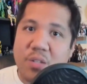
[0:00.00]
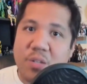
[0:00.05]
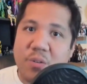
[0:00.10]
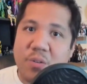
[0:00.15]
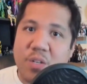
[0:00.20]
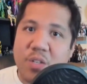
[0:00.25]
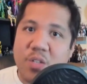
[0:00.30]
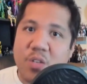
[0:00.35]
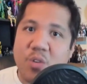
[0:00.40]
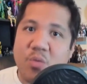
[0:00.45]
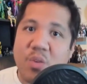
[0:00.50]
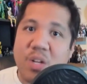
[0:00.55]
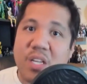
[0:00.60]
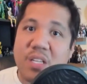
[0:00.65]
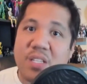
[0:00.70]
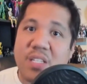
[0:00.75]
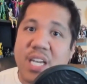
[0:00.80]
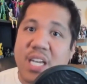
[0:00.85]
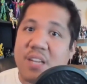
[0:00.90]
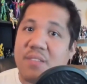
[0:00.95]
to do is you
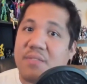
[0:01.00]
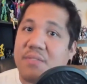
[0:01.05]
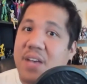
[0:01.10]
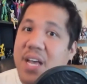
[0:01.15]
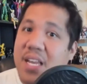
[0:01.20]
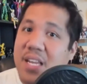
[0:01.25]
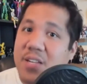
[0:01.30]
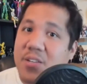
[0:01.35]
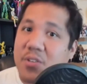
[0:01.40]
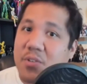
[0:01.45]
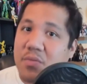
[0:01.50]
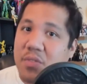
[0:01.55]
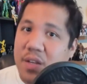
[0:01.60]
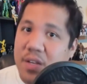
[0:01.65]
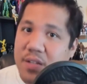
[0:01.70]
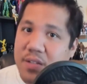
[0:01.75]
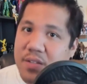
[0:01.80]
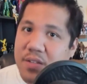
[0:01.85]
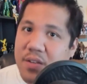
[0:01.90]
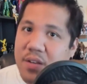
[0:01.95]
want to take advantage of
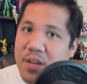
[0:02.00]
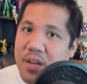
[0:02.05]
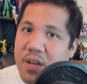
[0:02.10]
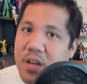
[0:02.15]
it.